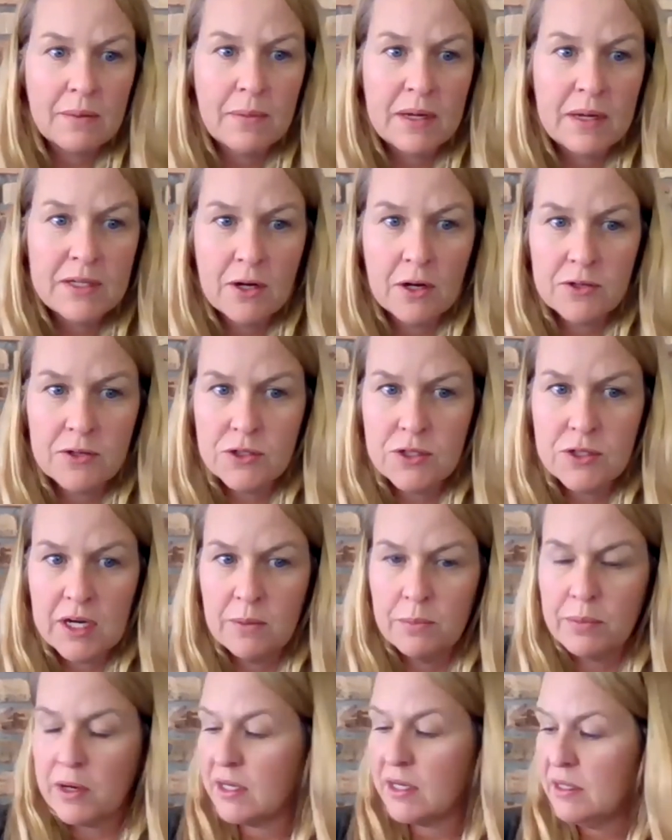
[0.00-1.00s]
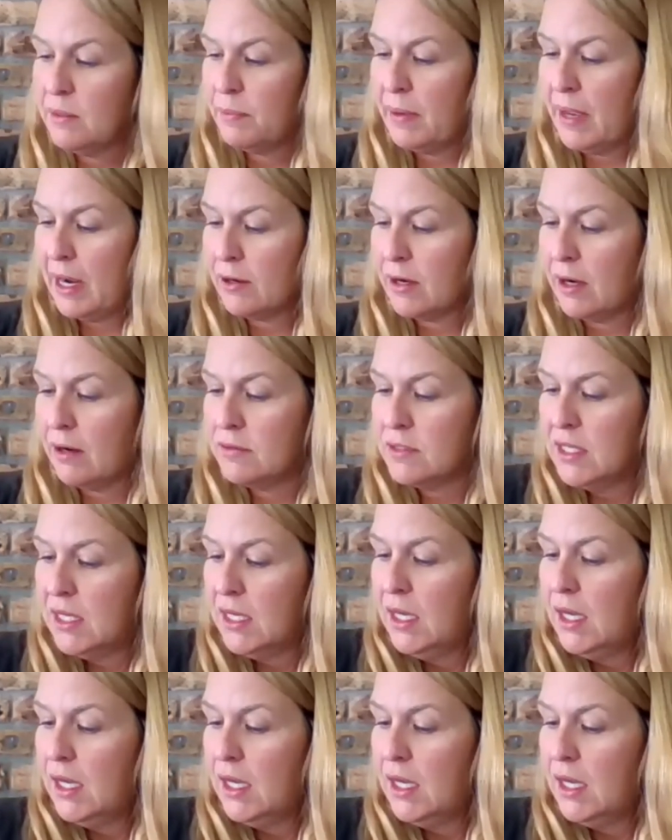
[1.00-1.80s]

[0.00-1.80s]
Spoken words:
My dogs are trying to bark in the background.